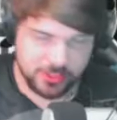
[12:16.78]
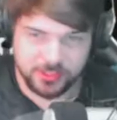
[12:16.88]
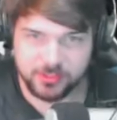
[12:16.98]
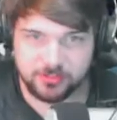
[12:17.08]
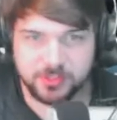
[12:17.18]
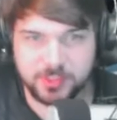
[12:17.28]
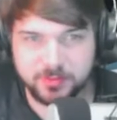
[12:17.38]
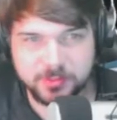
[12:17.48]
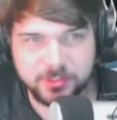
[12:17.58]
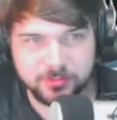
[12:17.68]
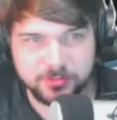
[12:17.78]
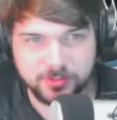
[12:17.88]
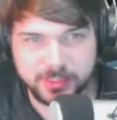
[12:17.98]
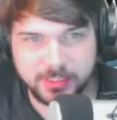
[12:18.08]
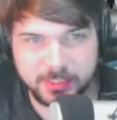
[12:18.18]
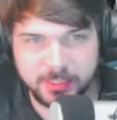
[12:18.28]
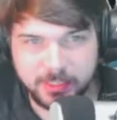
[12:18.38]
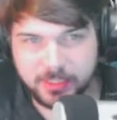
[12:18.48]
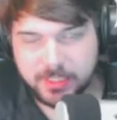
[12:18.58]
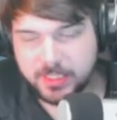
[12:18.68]
understand what you were doing.
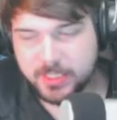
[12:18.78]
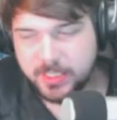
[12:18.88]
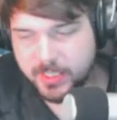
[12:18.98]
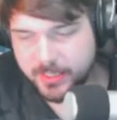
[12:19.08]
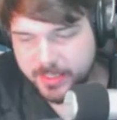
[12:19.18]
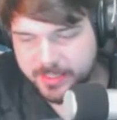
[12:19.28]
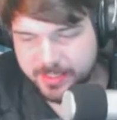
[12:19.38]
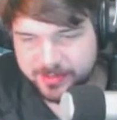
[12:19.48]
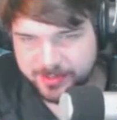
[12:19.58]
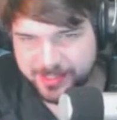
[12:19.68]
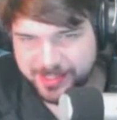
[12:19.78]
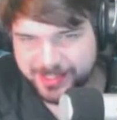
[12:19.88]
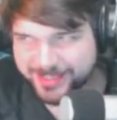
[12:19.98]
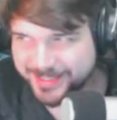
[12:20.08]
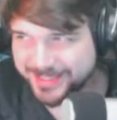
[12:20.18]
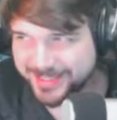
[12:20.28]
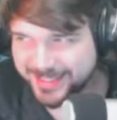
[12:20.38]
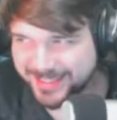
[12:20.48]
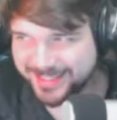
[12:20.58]
That sounds really condescending,